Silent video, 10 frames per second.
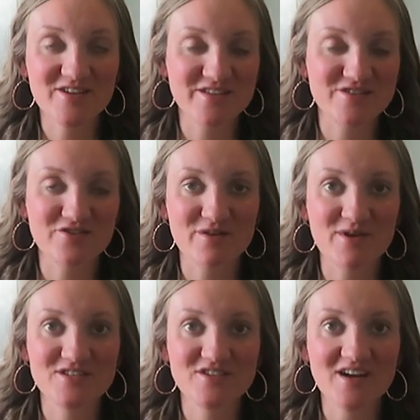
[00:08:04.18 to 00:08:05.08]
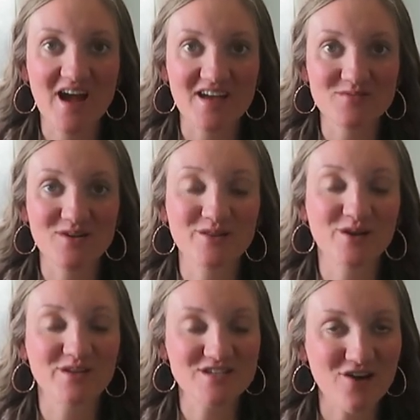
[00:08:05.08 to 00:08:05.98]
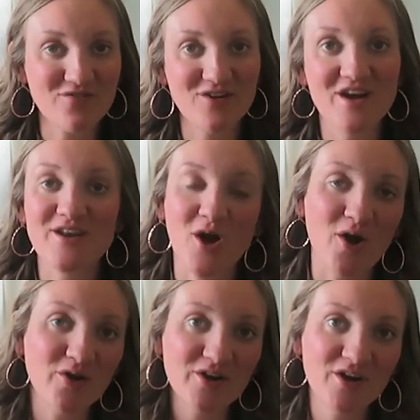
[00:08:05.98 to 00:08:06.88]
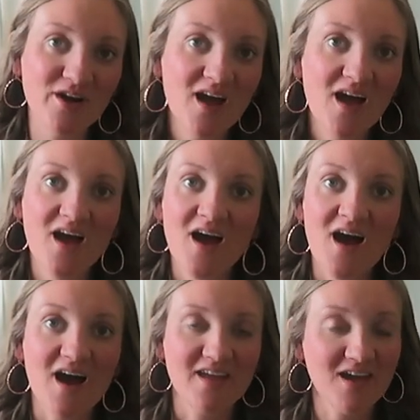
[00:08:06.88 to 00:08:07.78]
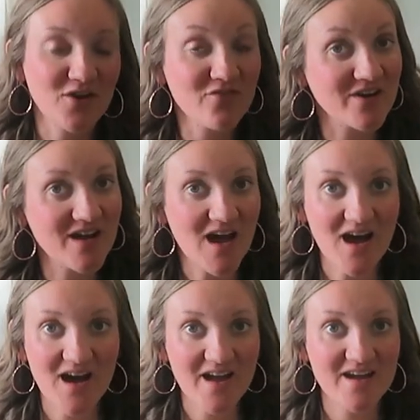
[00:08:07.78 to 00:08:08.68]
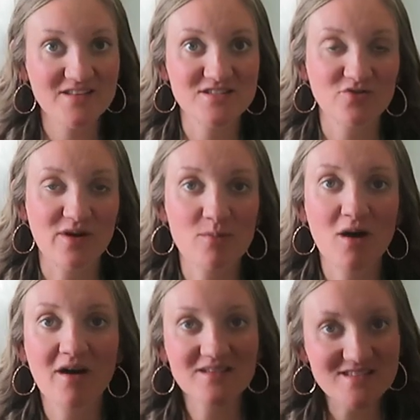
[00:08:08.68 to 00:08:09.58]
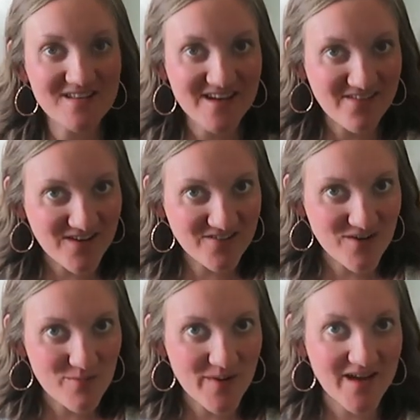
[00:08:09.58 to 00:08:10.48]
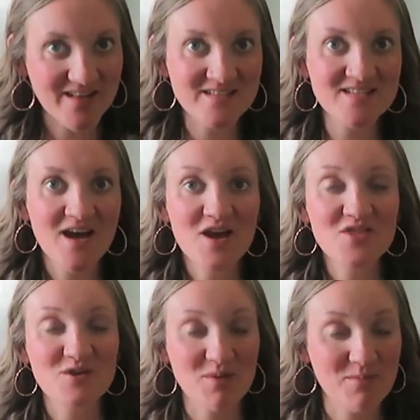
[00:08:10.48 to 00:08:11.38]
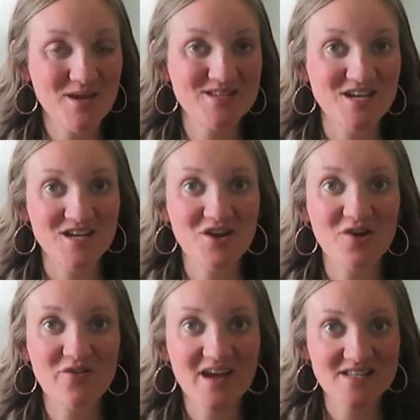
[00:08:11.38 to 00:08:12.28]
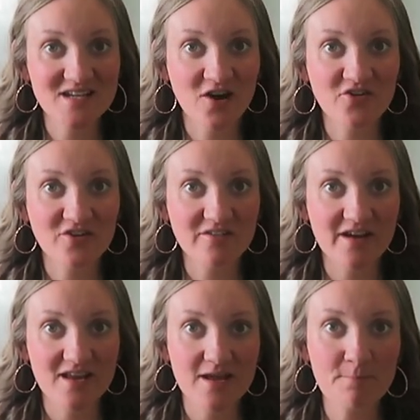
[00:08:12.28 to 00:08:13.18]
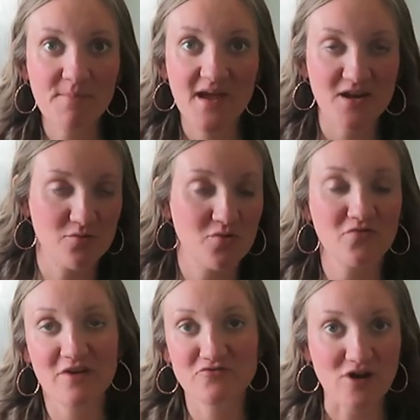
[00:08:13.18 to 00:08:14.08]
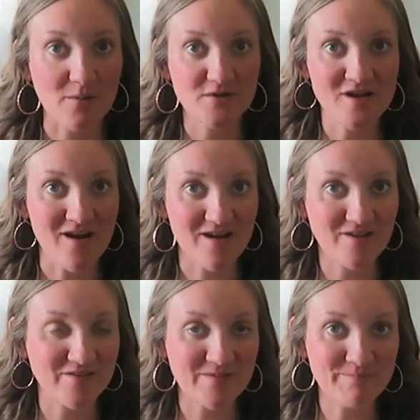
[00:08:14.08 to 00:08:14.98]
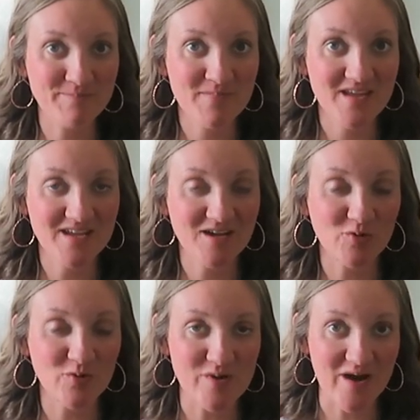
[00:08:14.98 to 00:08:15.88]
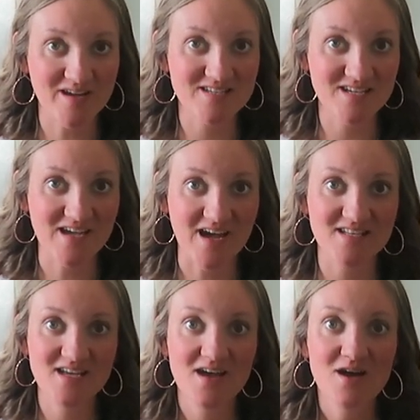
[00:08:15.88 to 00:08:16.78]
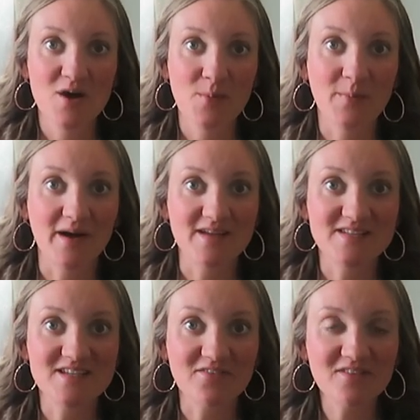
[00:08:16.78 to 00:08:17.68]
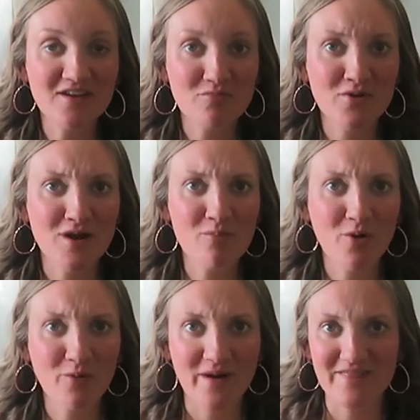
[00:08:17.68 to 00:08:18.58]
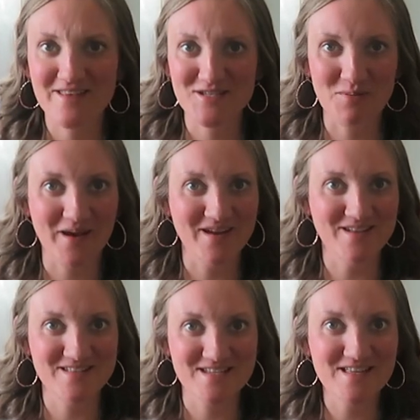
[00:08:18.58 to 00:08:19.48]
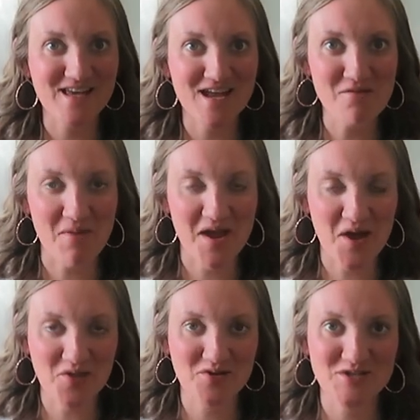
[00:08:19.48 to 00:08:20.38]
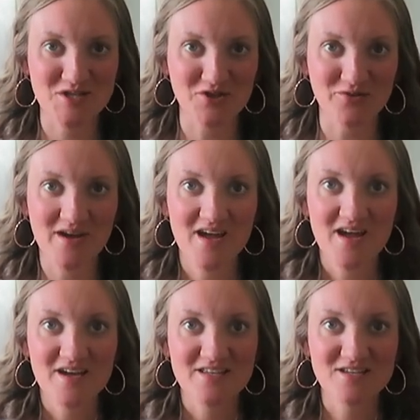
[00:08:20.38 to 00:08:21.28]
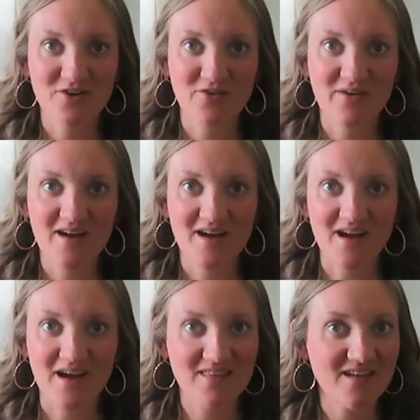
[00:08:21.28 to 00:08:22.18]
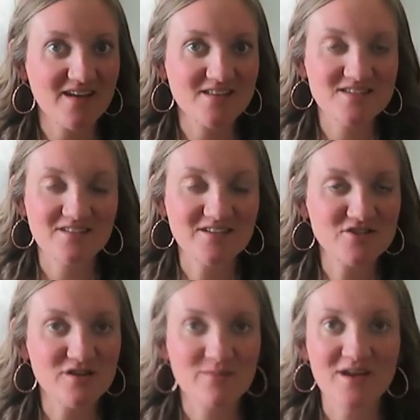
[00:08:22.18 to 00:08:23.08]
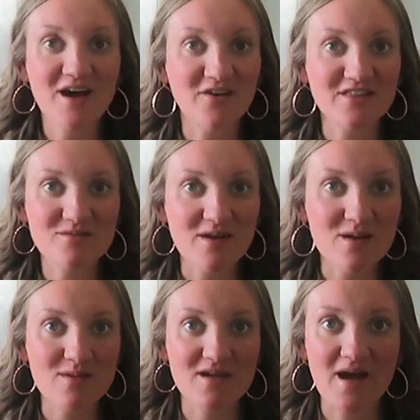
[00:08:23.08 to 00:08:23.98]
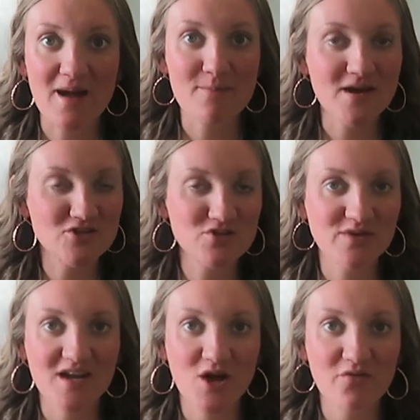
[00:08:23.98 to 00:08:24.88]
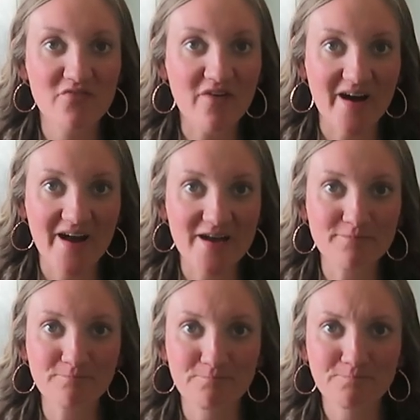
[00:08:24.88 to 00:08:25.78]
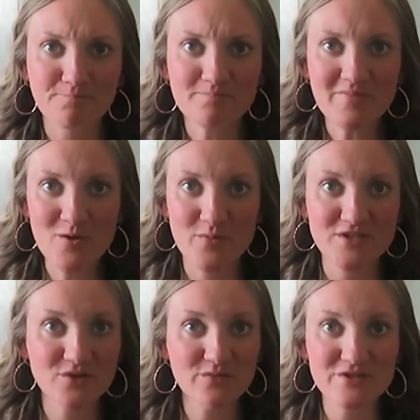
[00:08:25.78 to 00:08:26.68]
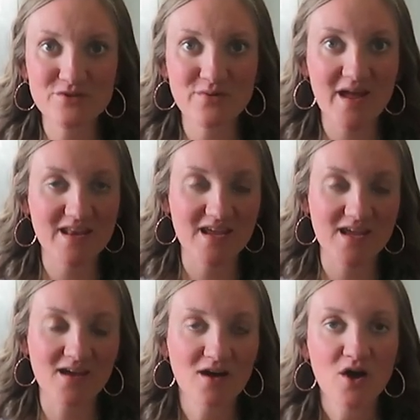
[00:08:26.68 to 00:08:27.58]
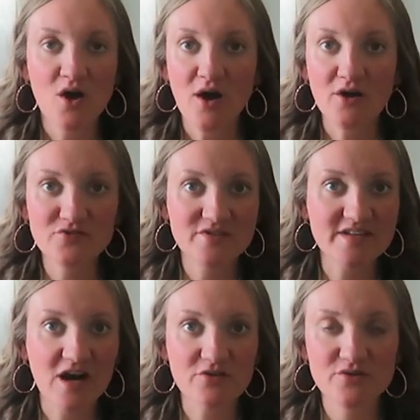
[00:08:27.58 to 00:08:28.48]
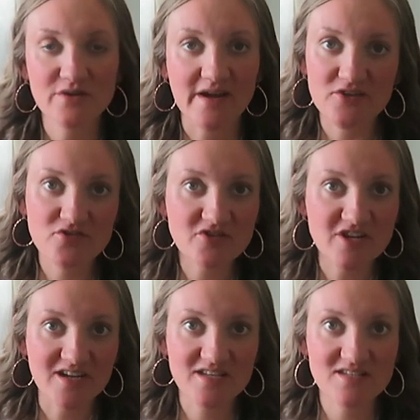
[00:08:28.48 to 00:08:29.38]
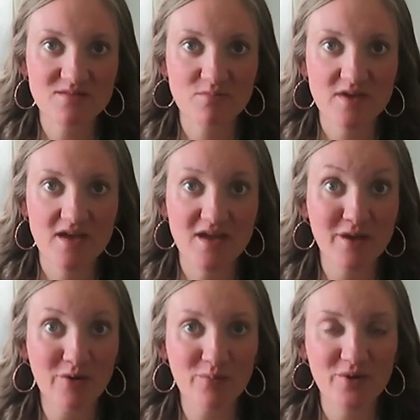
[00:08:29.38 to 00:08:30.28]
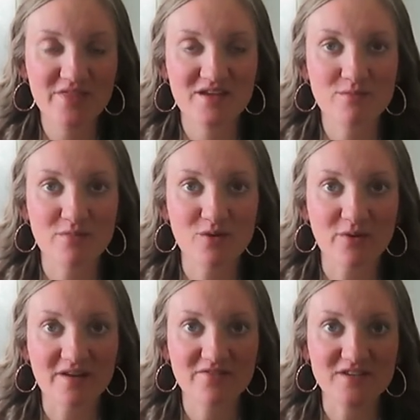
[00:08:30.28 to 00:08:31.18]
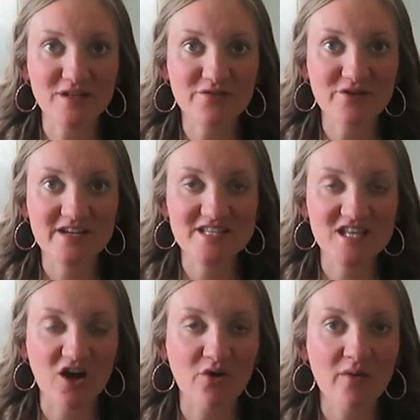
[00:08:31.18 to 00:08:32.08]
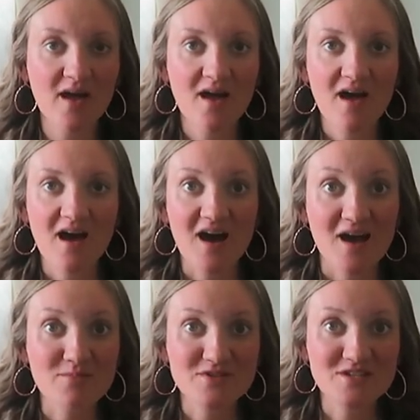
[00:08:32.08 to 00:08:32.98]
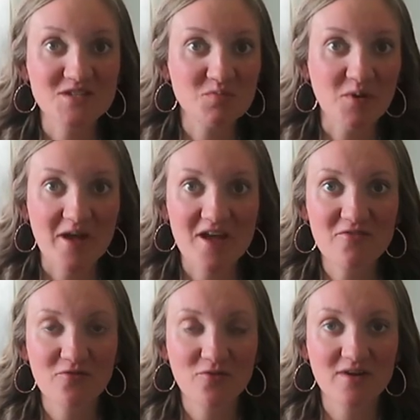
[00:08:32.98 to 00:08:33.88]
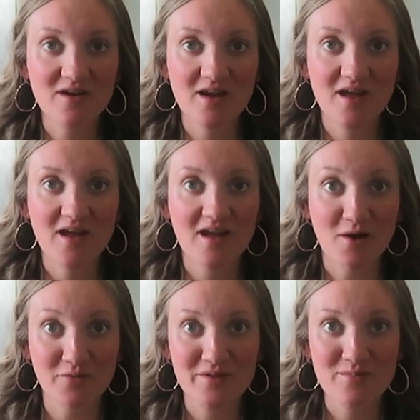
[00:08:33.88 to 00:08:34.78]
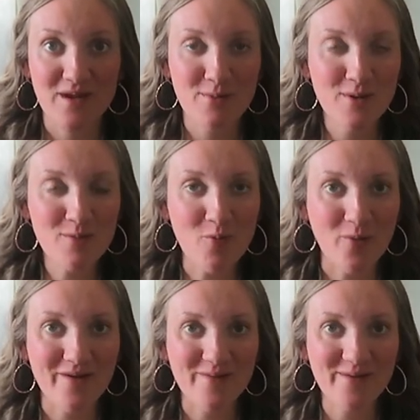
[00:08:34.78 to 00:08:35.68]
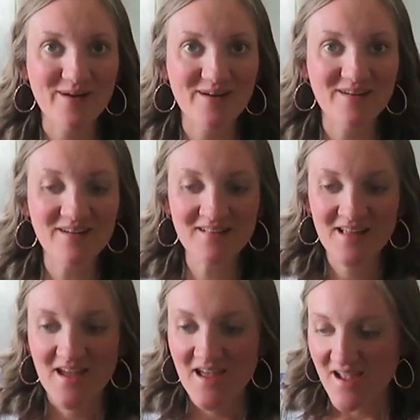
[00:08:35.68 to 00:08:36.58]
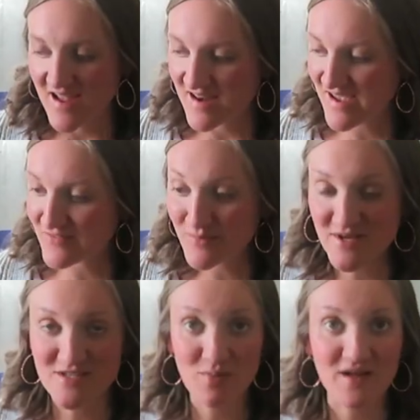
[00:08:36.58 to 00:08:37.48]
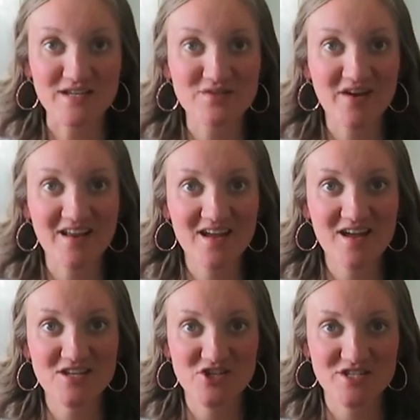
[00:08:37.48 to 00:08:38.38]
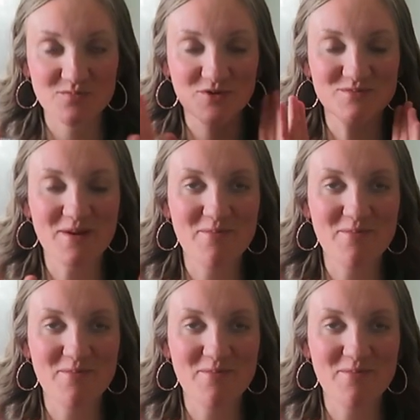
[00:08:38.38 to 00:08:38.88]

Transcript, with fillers: here, this third trimester, has been a little tougher and harder. I carry very high and so I'm constantly having rib pains. The baby did go head down already. I don't know if I've dropped not, or, um, or not yet, but definitely have put on more weight this pregnancy than my other two. So I think it's still just gonna be a healthy baby. I'm measuring fine. We don't do any ultrasounds or extra checks being a home birth and midwife delivery. So I'm just praying for a healthy baby, boy or girl, and having my supplies ready it just puts my